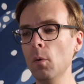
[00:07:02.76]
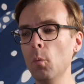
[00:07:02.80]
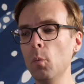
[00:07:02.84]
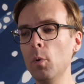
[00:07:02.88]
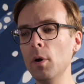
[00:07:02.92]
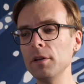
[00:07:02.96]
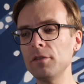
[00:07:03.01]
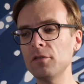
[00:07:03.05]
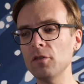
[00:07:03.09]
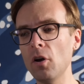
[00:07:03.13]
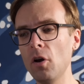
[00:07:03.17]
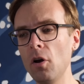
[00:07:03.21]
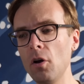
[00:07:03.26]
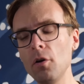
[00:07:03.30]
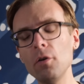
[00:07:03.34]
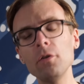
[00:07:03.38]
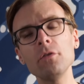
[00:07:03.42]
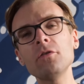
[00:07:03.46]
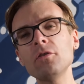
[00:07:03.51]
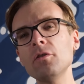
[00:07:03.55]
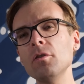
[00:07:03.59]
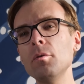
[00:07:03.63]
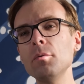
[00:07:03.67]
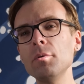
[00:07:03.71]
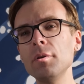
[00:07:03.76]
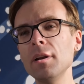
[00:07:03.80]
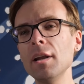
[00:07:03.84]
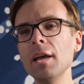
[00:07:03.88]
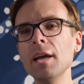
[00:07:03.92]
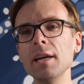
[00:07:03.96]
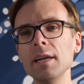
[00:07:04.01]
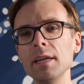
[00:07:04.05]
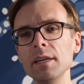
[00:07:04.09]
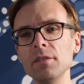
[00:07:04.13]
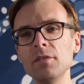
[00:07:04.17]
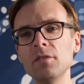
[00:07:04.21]
What's also
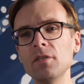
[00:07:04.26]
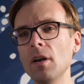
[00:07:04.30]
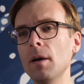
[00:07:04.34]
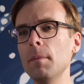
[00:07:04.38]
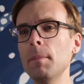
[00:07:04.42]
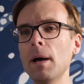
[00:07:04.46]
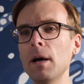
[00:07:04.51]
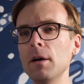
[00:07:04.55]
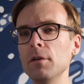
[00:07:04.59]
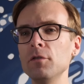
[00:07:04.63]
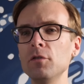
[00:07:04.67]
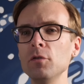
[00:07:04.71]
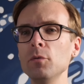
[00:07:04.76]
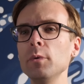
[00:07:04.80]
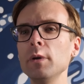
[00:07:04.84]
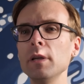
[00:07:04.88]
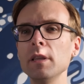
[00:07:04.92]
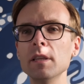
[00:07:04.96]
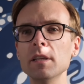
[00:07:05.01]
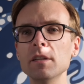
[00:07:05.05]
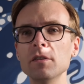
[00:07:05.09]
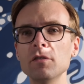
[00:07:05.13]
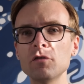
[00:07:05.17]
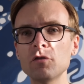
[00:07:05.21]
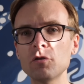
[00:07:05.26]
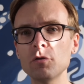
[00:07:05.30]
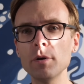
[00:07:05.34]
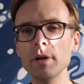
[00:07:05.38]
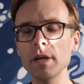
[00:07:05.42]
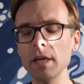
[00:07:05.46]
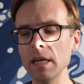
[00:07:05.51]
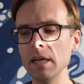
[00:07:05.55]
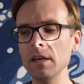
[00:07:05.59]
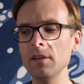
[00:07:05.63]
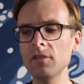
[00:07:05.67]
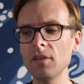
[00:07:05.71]
nice about doing this
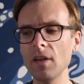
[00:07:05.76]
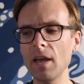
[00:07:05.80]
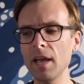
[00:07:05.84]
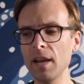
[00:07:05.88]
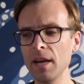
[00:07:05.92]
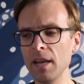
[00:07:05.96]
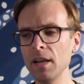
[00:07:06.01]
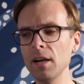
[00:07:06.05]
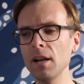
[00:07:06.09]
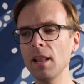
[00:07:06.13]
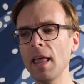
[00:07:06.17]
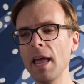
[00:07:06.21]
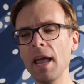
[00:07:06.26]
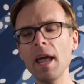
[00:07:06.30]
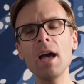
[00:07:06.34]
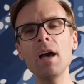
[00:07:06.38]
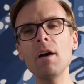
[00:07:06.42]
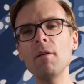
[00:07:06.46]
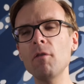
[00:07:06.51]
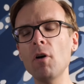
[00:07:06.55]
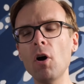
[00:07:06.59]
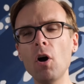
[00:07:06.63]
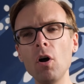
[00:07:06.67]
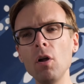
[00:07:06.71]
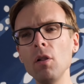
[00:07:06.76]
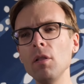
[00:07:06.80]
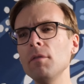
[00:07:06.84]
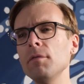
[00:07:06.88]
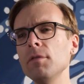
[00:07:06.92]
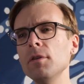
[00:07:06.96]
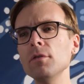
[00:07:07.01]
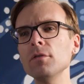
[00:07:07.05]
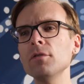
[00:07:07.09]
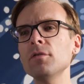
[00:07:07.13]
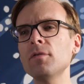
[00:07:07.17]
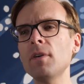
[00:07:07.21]
trick is that it'll have all
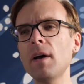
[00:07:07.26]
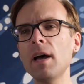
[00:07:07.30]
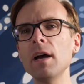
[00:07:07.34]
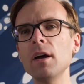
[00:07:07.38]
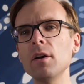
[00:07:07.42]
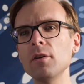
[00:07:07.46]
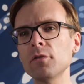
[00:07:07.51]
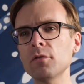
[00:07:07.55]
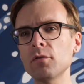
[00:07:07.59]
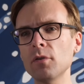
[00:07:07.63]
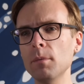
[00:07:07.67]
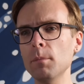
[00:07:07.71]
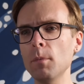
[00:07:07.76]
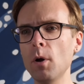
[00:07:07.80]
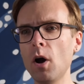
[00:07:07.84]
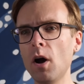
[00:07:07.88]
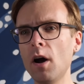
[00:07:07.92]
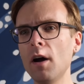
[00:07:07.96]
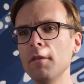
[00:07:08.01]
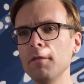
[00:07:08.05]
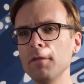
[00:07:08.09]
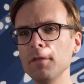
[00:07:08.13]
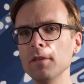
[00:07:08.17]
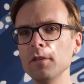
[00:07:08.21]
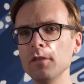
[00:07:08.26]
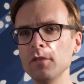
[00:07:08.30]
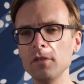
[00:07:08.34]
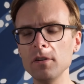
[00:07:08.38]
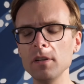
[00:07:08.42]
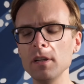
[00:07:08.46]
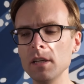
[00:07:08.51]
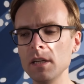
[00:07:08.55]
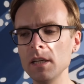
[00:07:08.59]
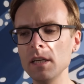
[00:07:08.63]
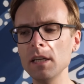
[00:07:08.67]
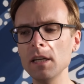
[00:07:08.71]
of those files from off the
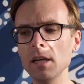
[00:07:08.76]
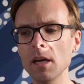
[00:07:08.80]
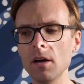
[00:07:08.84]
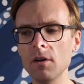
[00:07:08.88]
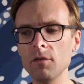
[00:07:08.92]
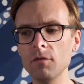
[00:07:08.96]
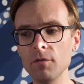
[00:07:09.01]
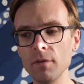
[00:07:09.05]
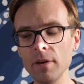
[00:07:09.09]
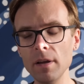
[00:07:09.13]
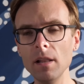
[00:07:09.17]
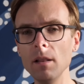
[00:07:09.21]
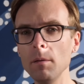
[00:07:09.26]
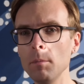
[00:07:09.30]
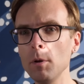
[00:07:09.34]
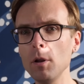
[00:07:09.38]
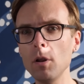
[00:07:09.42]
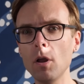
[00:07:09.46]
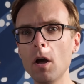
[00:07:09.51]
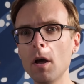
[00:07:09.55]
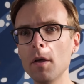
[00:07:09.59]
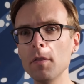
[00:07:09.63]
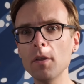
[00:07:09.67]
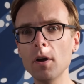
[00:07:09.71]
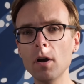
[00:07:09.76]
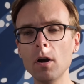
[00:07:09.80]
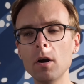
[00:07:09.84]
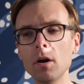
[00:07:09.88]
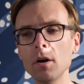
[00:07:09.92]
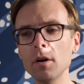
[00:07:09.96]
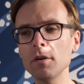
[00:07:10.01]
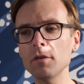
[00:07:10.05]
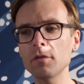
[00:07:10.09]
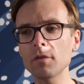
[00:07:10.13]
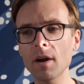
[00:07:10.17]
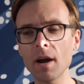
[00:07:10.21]
C D available on the
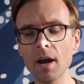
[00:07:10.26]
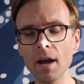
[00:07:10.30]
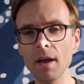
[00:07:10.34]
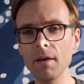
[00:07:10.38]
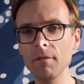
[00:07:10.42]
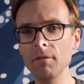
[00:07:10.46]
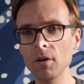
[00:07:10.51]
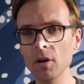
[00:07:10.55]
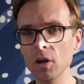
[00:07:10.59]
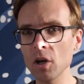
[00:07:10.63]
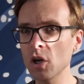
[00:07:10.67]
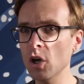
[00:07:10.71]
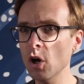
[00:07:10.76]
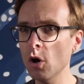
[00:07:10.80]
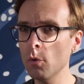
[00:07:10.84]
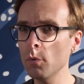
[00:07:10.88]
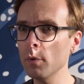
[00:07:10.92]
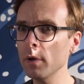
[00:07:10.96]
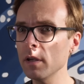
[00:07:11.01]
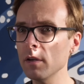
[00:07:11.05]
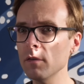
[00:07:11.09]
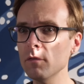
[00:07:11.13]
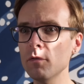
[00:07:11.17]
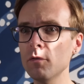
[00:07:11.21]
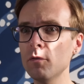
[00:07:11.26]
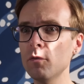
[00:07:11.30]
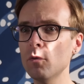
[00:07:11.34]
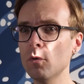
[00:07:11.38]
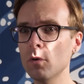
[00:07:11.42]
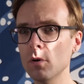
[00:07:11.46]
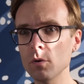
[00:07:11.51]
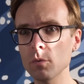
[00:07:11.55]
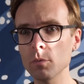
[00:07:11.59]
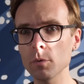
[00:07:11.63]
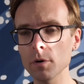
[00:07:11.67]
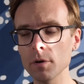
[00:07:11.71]
hard drive going
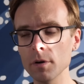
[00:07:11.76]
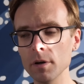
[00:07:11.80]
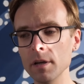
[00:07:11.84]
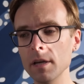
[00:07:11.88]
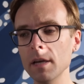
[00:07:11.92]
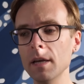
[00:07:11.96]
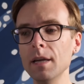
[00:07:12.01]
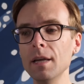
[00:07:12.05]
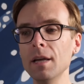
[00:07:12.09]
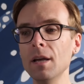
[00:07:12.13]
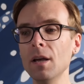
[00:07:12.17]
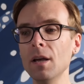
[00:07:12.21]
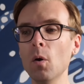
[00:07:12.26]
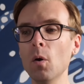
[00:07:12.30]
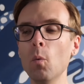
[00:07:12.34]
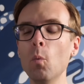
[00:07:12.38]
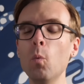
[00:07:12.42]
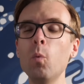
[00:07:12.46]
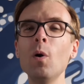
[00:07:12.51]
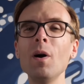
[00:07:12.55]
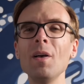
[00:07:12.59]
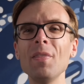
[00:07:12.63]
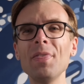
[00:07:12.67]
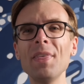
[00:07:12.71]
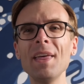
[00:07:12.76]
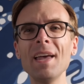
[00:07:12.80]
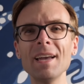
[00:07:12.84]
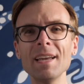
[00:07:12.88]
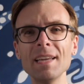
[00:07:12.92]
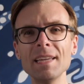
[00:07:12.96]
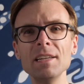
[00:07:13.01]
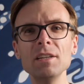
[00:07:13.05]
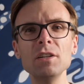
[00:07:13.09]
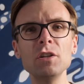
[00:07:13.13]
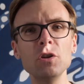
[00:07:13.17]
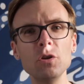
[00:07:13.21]
forward. What
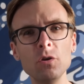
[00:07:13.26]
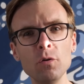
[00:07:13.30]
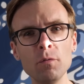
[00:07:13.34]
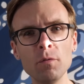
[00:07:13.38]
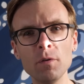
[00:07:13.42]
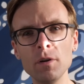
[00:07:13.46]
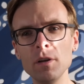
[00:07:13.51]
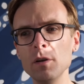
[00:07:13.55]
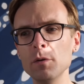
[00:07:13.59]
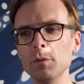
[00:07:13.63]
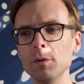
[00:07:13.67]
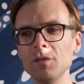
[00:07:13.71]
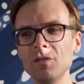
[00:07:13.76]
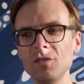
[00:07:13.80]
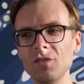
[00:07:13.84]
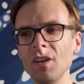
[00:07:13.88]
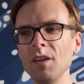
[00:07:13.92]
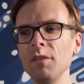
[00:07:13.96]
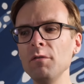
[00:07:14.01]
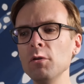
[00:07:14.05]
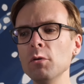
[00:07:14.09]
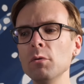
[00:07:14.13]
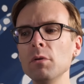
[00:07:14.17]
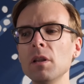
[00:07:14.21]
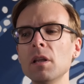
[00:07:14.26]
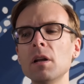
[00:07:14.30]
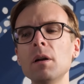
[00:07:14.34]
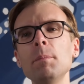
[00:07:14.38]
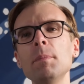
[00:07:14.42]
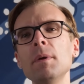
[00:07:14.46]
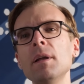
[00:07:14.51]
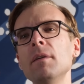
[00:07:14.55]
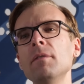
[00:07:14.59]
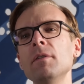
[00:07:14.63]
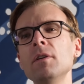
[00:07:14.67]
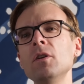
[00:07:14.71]
that can do for you is save you a little
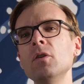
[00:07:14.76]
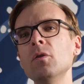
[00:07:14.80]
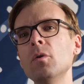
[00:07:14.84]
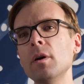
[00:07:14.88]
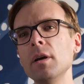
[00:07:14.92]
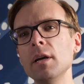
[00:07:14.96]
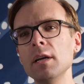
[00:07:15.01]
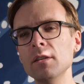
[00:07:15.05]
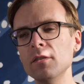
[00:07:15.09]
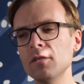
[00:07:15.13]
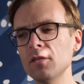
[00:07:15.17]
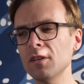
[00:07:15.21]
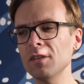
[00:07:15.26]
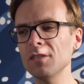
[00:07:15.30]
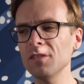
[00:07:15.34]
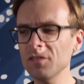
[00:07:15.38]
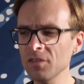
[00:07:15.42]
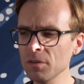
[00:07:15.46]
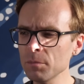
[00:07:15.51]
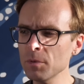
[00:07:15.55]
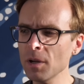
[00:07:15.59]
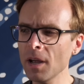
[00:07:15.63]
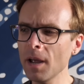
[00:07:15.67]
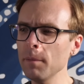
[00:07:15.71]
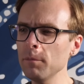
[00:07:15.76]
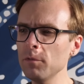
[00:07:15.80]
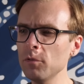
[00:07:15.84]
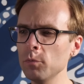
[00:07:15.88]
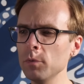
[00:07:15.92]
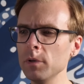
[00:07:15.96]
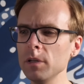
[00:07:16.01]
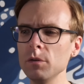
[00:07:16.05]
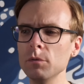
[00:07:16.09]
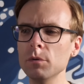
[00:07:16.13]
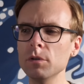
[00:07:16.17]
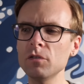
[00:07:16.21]
bit of annoyance, because sometimes
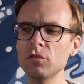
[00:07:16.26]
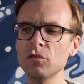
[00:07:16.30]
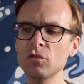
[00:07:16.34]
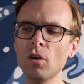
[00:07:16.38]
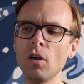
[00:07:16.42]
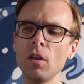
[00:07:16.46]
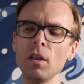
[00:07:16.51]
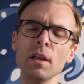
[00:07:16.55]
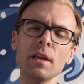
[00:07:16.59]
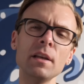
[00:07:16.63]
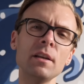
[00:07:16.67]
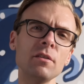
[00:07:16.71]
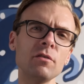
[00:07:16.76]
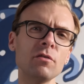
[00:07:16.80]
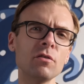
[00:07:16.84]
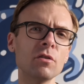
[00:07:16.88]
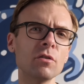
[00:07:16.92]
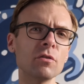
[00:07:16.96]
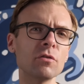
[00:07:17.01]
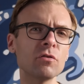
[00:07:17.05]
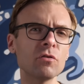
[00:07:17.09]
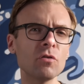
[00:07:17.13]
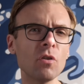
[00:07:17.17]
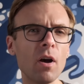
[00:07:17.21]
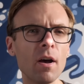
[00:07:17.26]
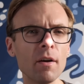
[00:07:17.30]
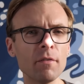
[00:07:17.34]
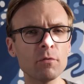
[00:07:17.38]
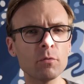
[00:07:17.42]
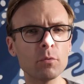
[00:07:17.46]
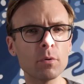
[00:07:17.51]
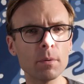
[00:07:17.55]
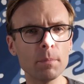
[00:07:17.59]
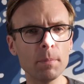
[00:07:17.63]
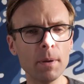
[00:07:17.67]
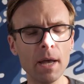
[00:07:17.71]
when you install additional
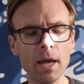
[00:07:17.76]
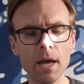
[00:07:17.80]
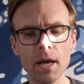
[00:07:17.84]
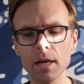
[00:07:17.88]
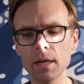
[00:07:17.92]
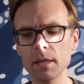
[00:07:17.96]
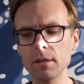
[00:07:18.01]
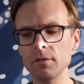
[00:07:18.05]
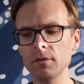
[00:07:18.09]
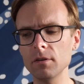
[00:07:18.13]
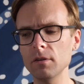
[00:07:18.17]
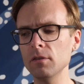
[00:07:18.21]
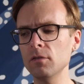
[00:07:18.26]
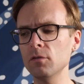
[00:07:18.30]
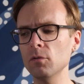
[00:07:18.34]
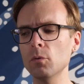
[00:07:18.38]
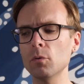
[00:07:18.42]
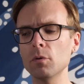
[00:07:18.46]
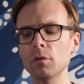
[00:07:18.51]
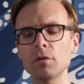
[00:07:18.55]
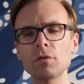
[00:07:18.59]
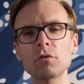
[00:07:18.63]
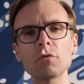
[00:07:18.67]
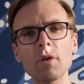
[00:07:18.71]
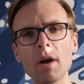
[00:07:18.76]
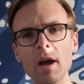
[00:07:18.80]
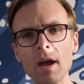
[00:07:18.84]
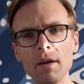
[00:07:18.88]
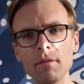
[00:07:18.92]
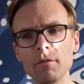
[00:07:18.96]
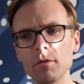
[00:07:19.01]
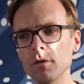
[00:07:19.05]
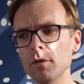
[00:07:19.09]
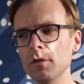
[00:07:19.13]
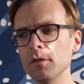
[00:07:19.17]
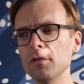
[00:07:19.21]
software packages or
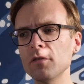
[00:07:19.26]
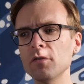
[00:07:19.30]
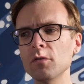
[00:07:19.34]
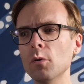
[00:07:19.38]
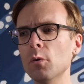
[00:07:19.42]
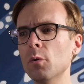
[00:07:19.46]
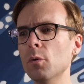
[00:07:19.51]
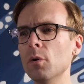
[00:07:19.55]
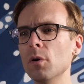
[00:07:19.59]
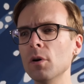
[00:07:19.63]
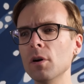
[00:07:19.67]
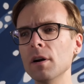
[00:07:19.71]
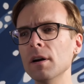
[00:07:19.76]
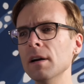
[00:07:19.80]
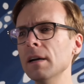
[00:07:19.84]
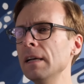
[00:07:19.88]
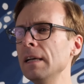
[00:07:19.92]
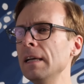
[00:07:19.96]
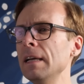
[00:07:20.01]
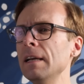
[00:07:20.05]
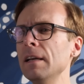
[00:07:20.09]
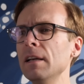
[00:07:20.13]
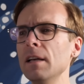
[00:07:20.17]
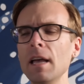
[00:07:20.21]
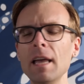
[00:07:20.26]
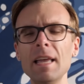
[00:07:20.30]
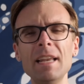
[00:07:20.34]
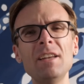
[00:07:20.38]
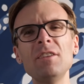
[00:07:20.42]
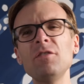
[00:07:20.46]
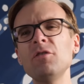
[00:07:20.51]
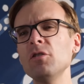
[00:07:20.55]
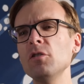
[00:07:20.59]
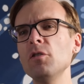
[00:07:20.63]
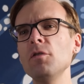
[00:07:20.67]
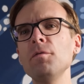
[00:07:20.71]
drivers or
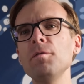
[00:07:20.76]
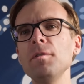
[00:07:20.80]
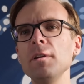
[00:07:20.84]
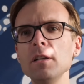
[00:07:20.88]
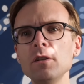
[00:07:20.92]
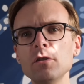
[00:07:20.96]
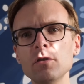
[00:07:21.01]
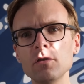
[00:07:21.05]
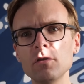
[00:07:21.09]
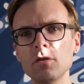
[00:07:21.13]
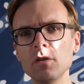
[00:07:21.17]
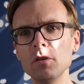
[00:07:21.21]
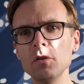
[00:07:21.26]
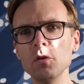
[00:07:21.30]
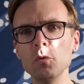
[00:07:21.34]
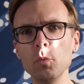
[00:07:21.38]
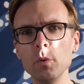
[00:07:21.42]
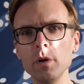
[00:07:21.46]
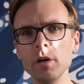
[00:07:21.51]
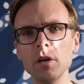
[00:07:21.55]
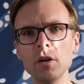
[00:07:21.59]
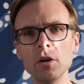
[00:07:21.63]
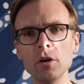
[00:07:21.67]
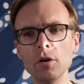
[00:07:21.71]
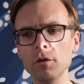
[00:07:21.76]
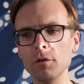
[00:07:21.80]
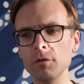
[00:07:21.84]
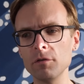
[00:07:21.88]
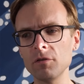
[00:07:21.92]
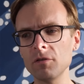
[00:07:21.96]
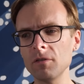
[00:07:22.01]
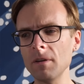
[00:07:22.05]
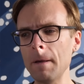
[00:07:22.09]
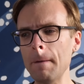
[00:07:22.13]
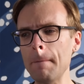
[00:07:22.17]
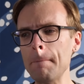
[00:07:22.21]
additional features into
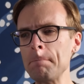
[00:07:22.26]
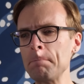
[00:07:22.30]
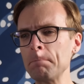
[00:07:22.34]
Windows,